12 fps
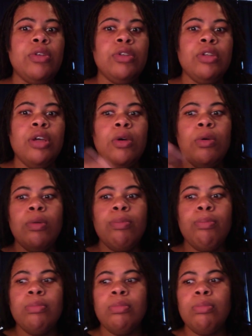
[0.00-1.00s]
you know,
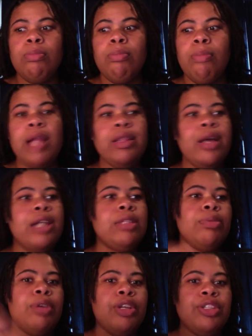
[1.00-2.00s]
my thoughts
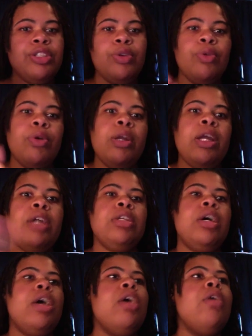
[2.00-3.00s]
and prayers still going out
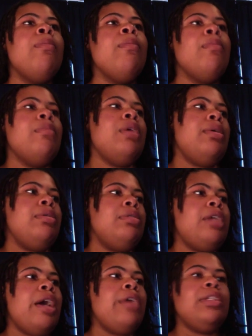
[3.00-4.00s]
to her.
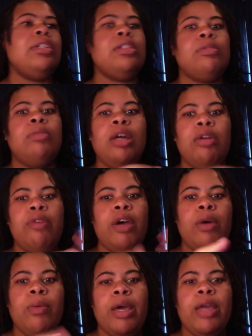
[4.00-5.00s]
And y'all send some love
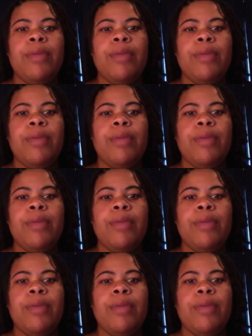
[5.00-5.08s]
her way.